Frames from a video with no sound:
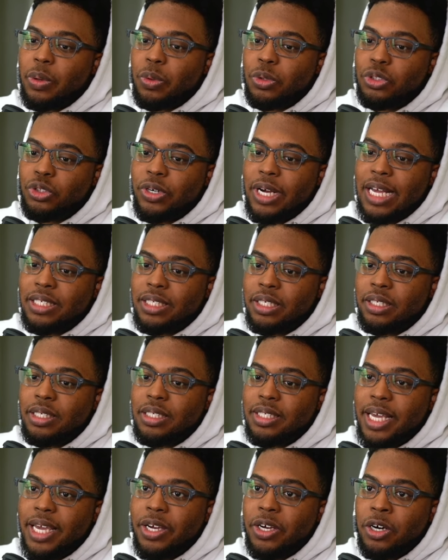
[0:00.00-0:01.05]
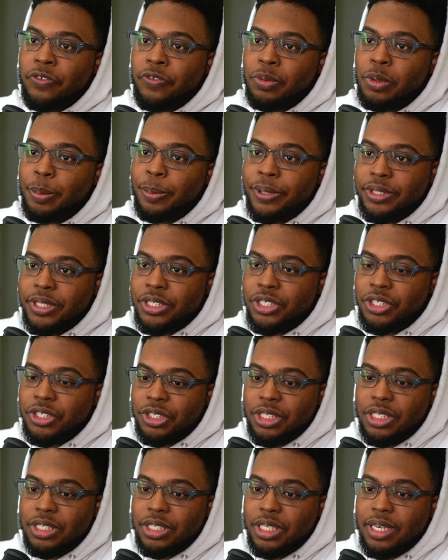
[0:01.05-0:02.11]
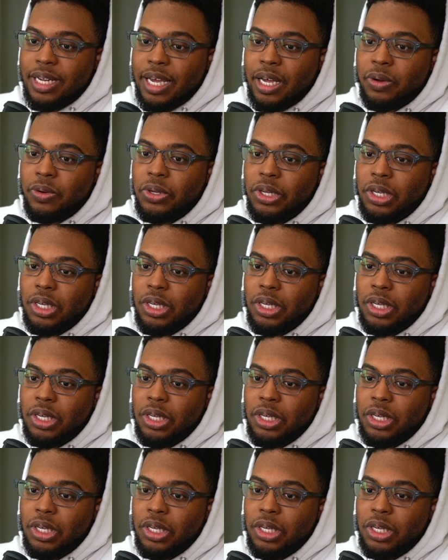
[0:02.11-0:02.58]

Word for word: will drastically take her from the position she's in now